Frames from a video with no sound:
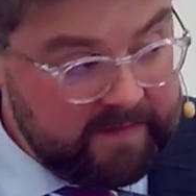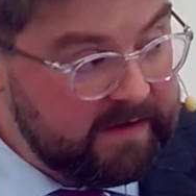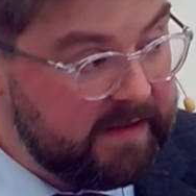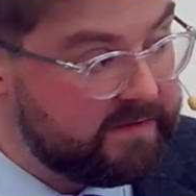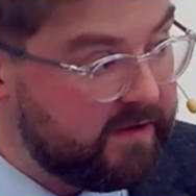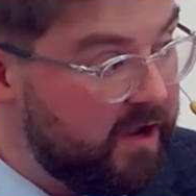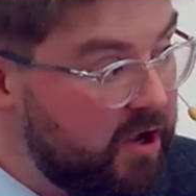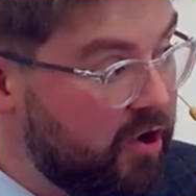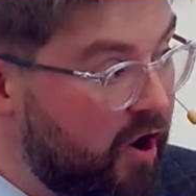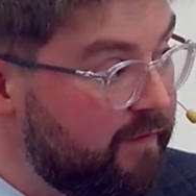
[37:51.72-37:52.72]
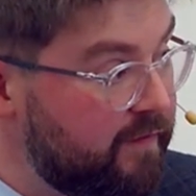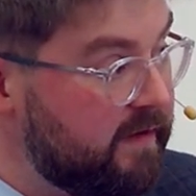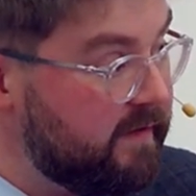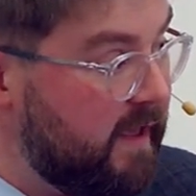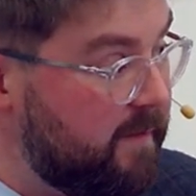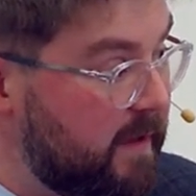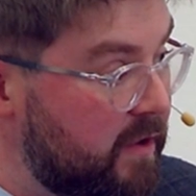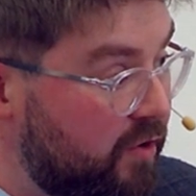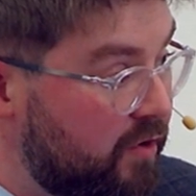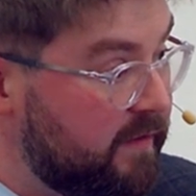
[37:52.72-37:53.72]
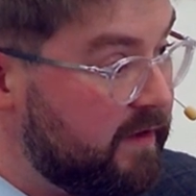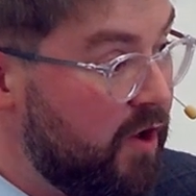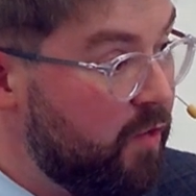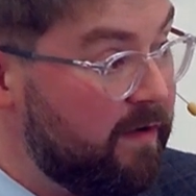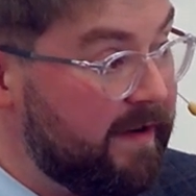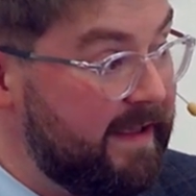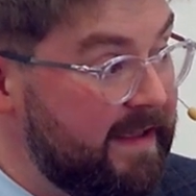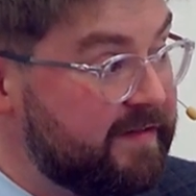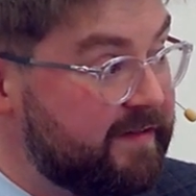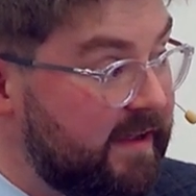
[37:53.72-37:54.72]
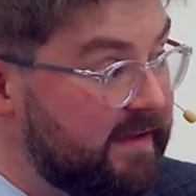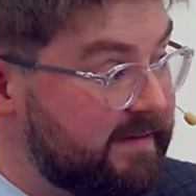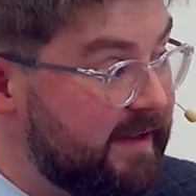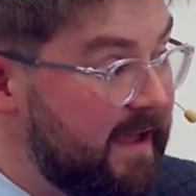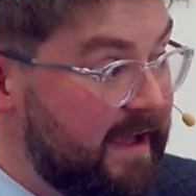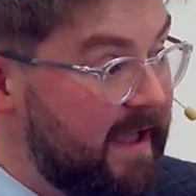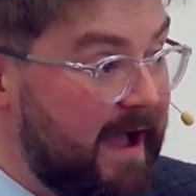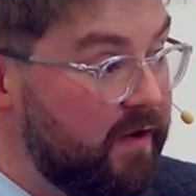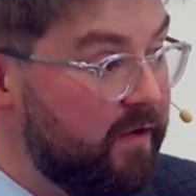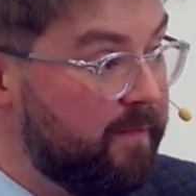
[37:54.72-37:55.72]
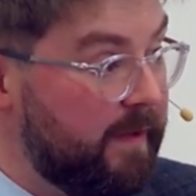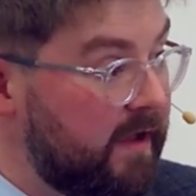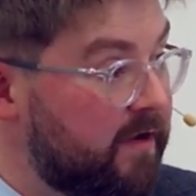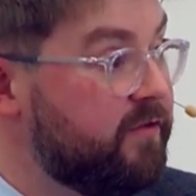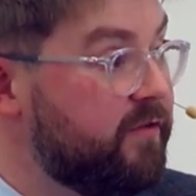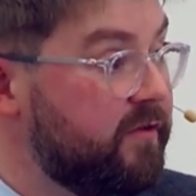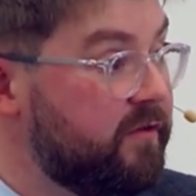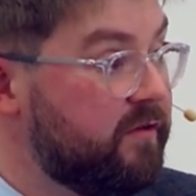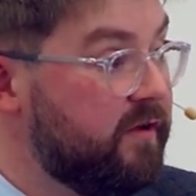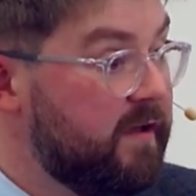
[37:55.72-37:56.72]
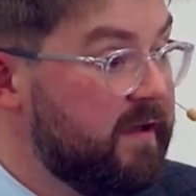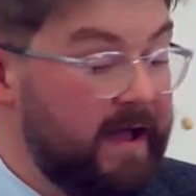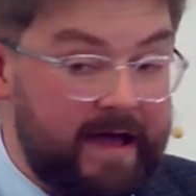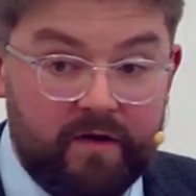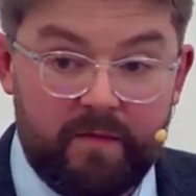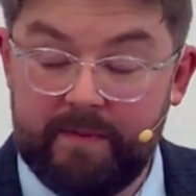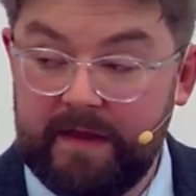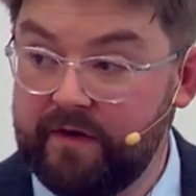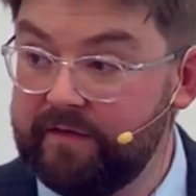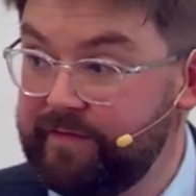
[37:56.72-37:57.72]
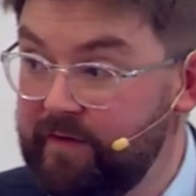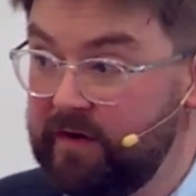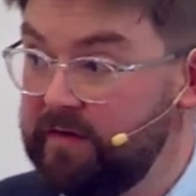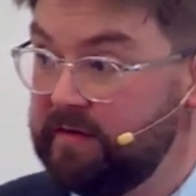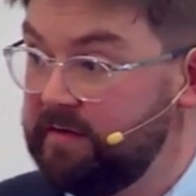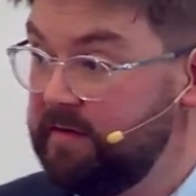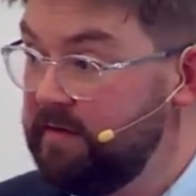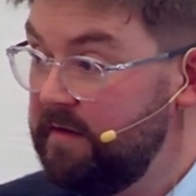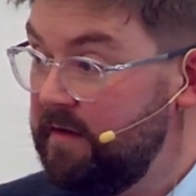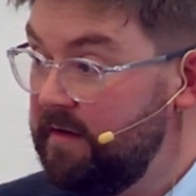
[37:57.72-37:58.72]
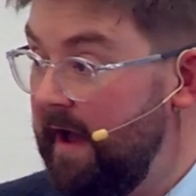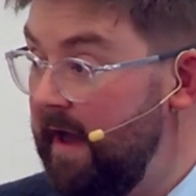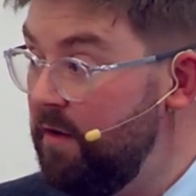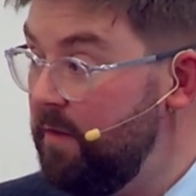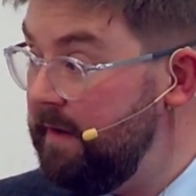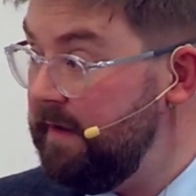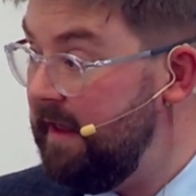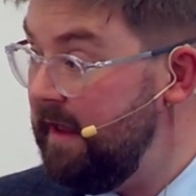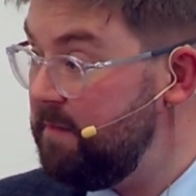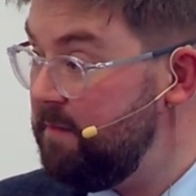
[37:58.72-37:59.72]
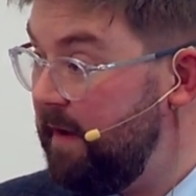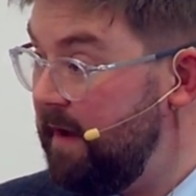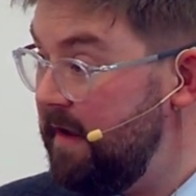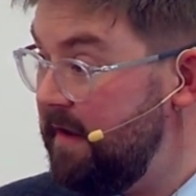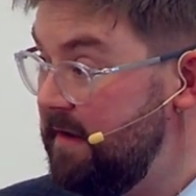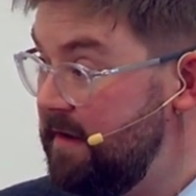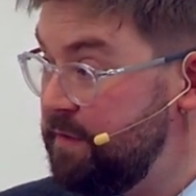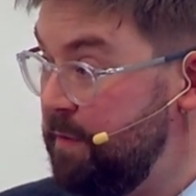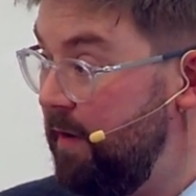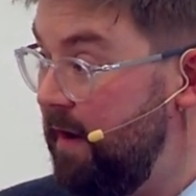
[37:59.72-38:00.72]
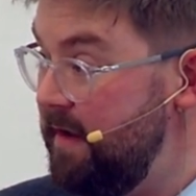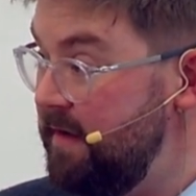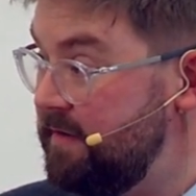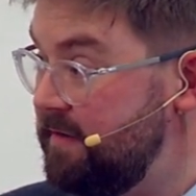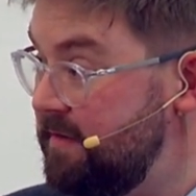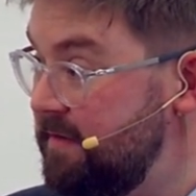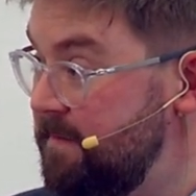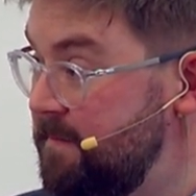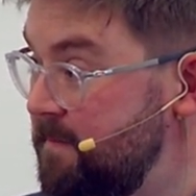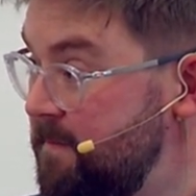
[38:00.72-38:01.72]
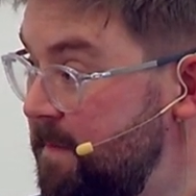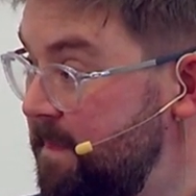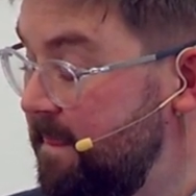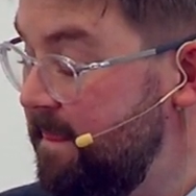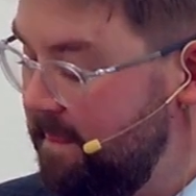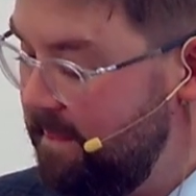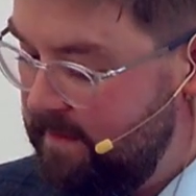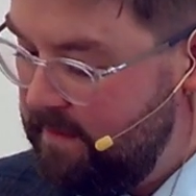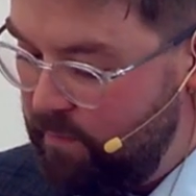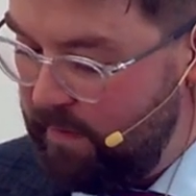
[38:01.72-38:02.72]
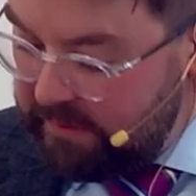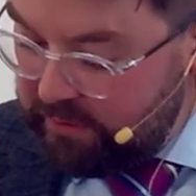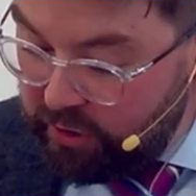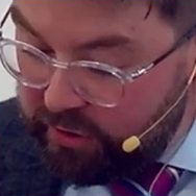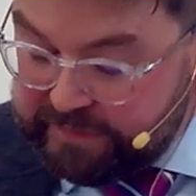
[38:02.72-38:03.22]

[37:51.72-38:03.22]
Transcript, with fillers: that he is a covenant keeping God, that what he says cannot be undone, cannot be unfurled, cannot be taken by surprise. When God